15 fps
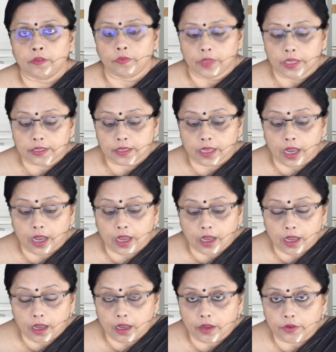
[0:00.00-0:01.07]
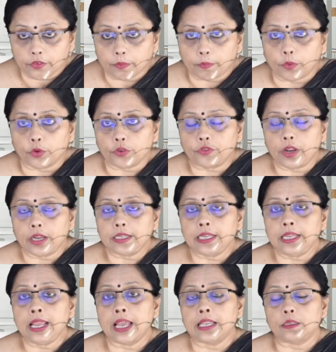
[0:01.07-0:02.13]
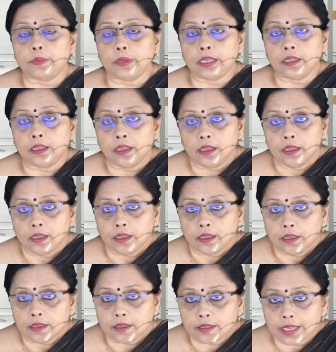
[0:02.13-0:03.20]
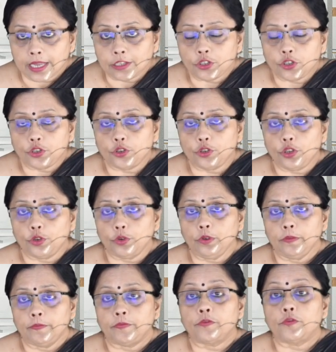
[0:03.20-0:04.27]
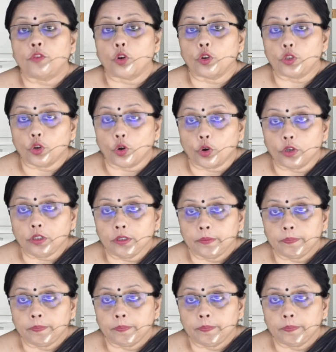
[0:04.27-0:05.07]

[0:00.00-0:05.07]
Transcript: This report writing has been sent to you for your